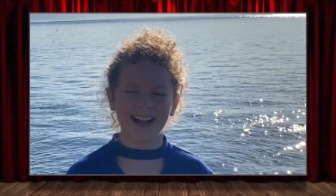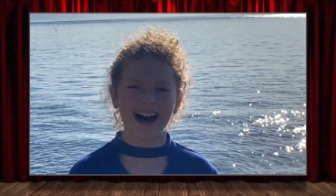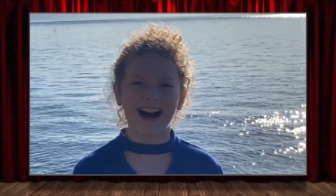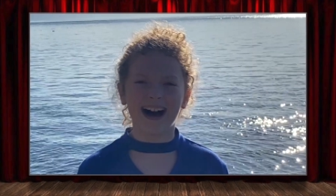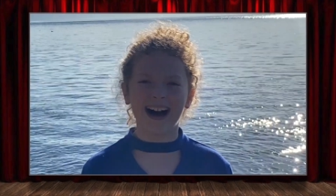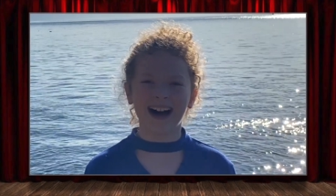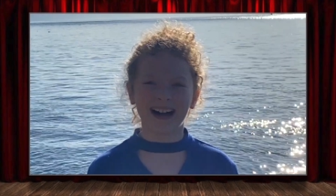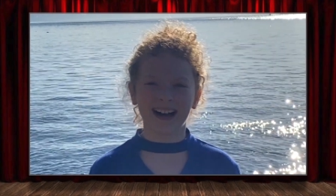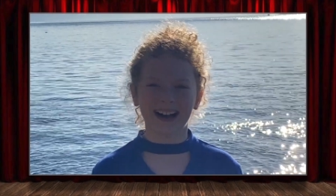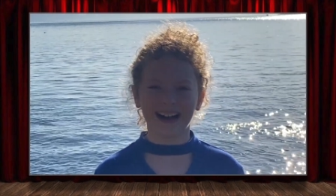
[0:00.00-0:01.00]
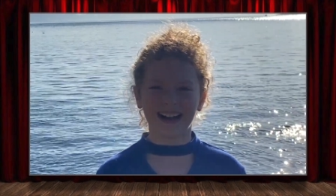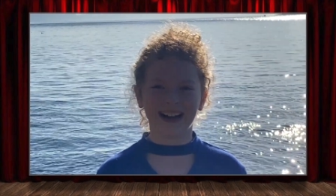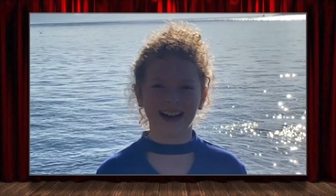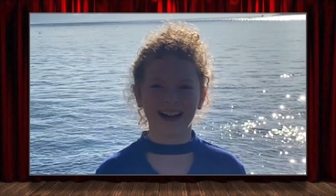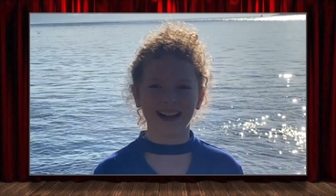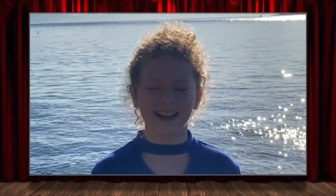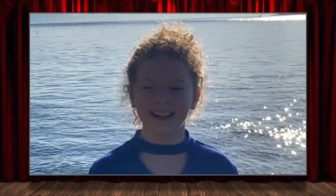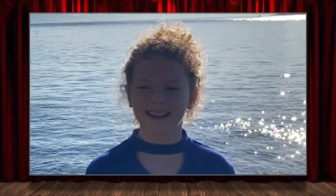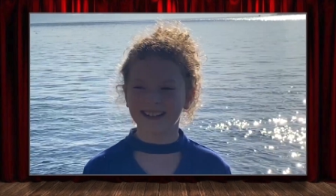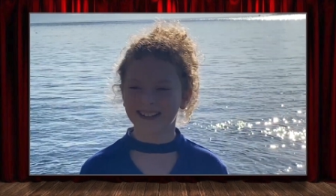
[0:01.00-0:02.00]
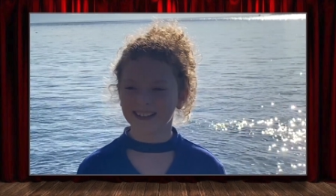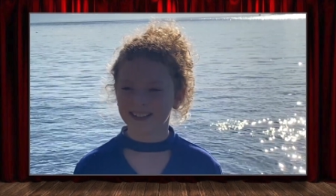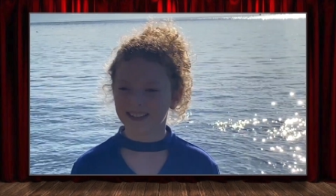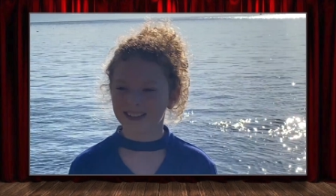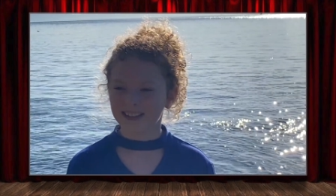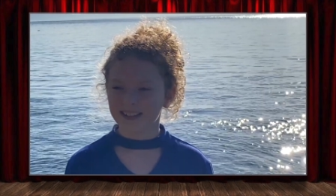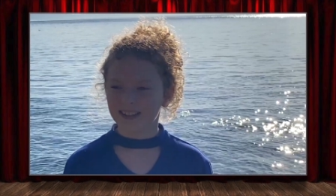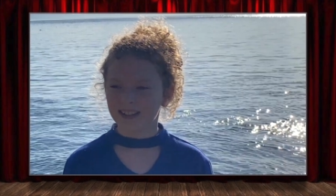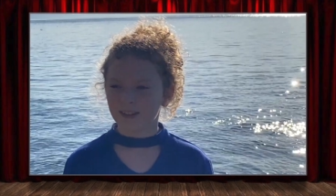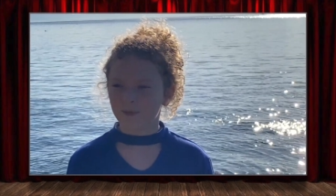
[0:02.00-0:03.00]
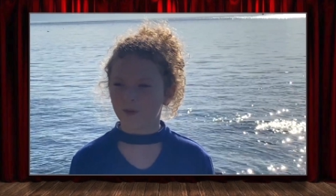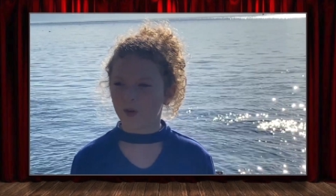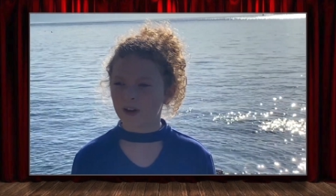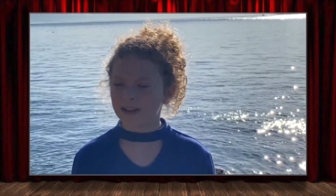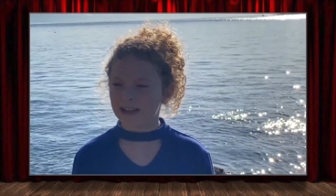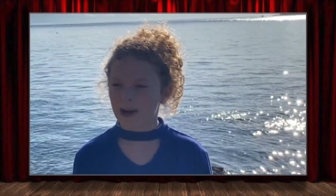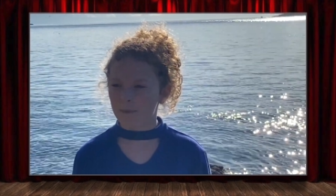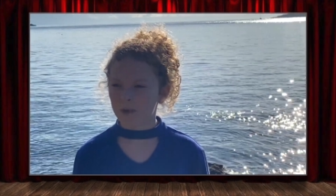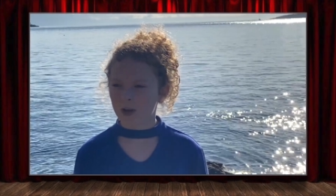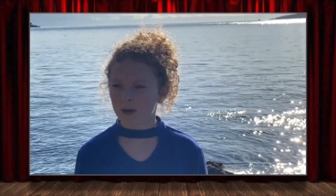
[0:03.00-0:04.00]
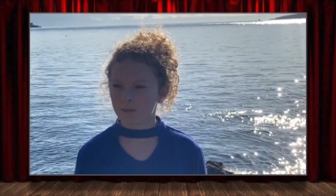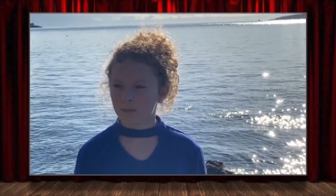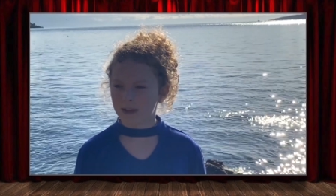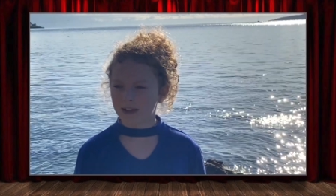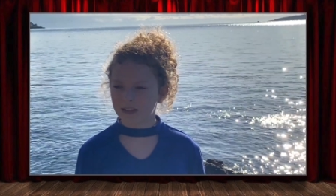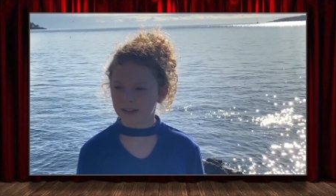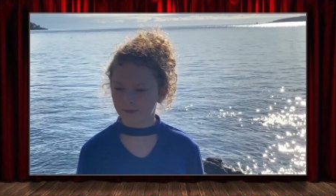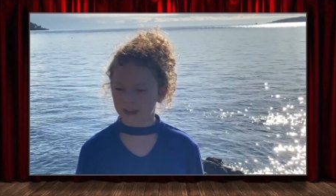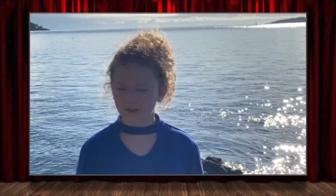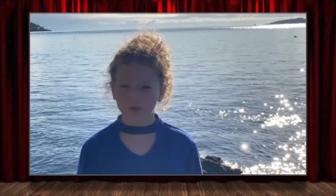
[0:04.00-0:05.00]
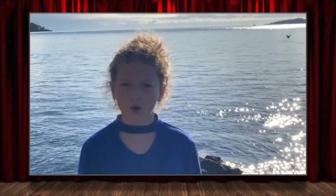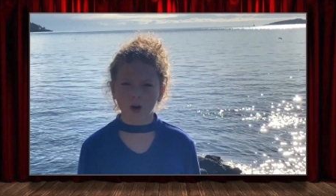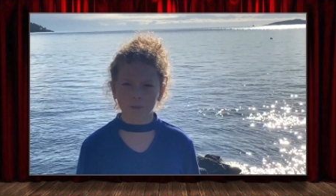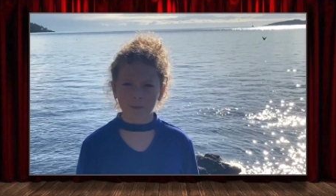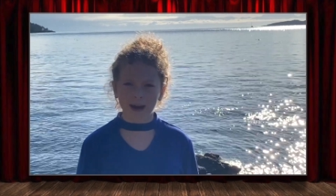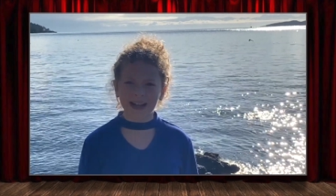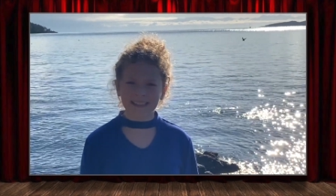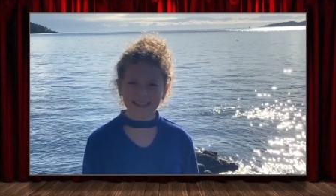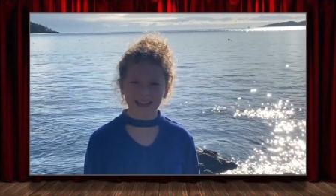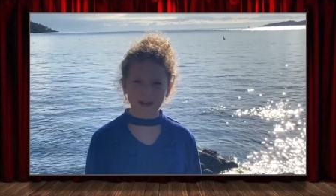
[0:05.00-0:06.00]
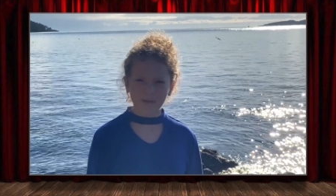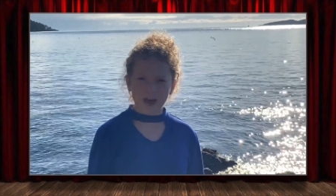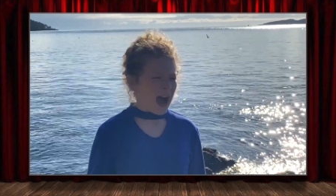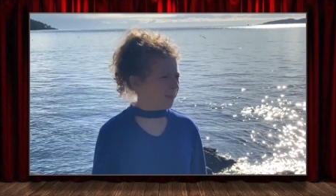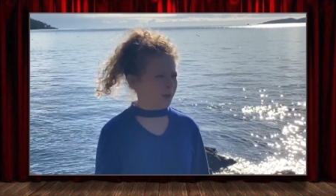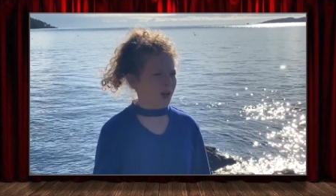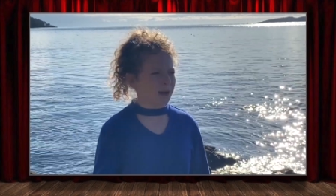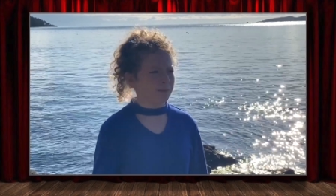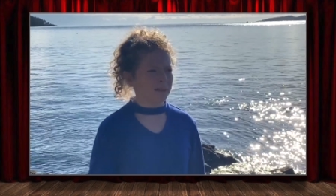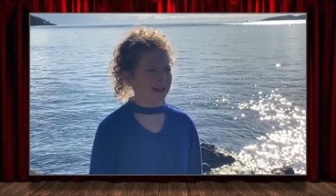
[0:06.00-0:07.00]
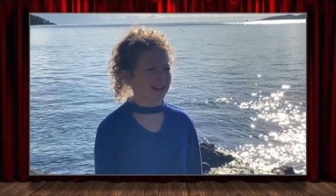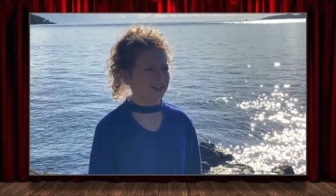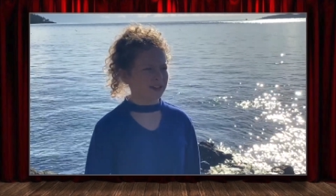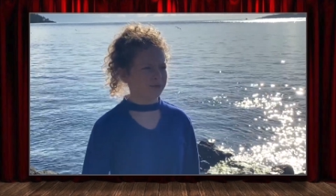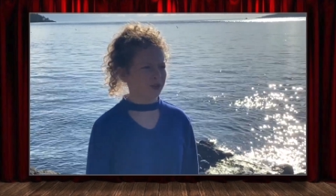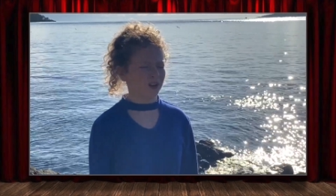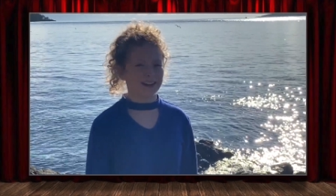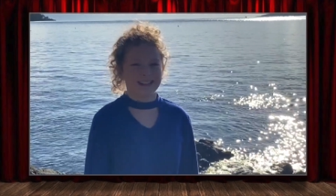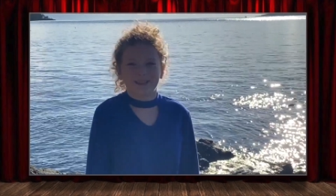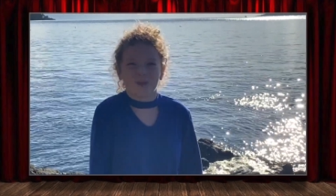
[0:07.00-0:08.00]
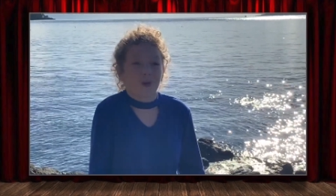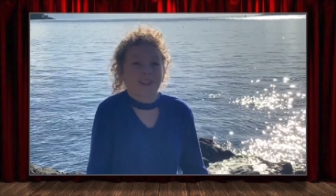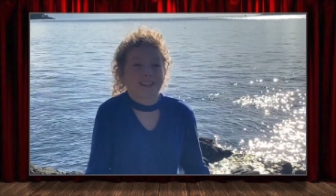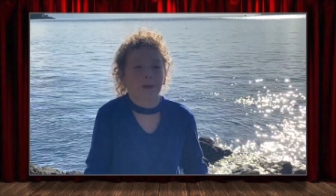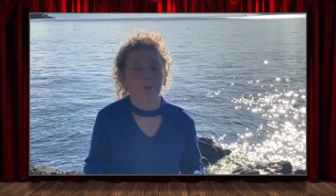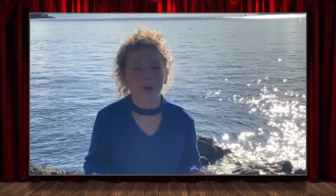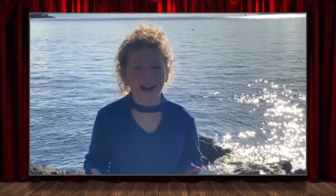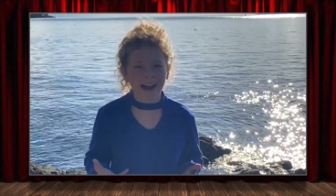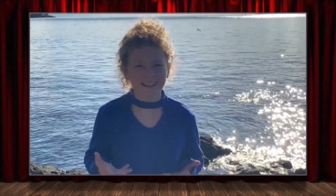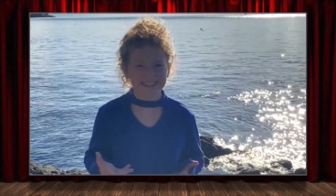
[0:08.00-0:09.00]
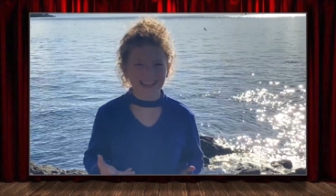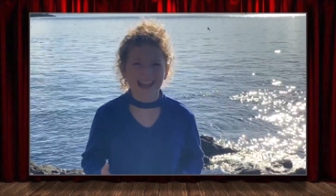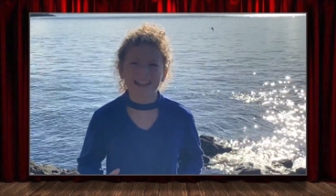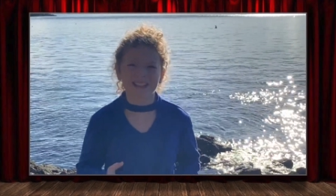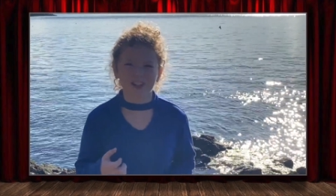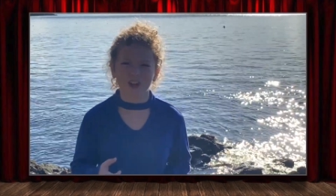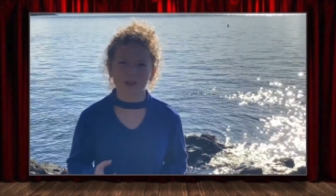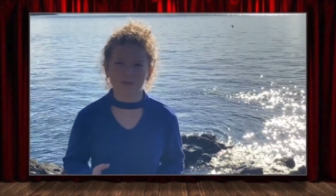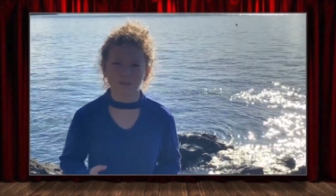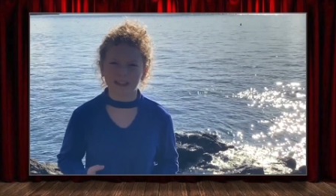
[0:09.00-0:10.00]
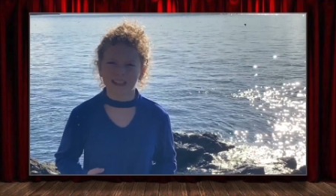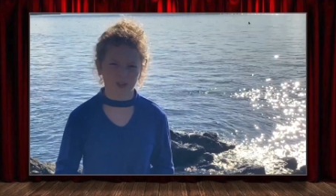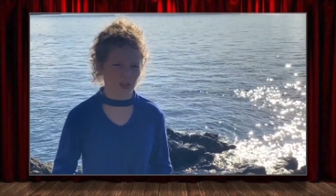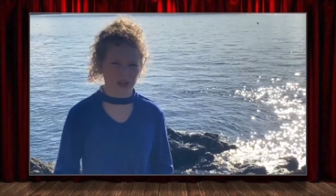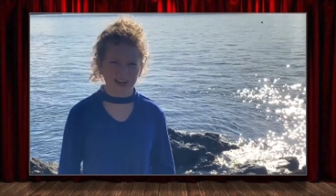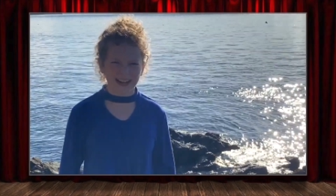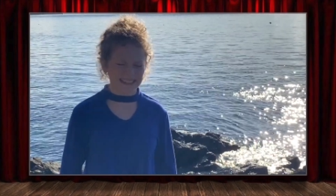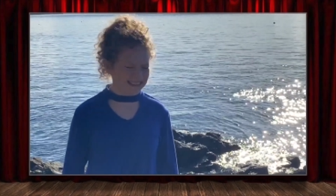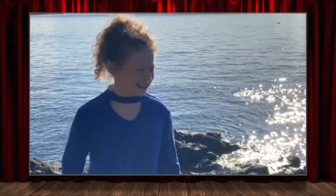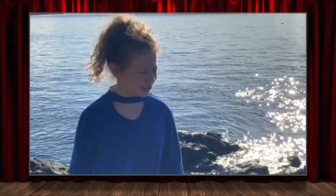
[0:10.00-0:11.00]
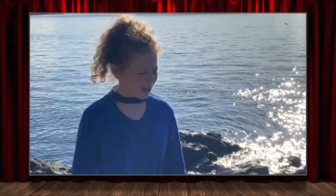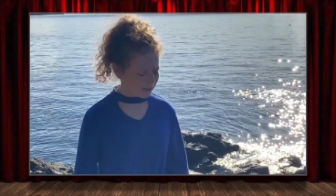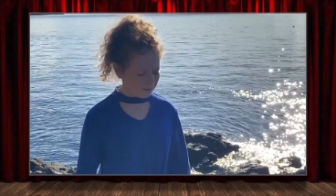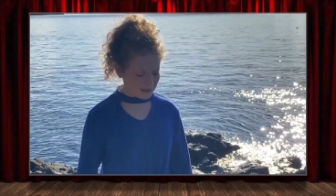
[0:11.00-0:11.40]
high. For now, I'm gonna make a difference for myself. I'm gonna make a difference for someone else. It's gonna be good, it's gonna be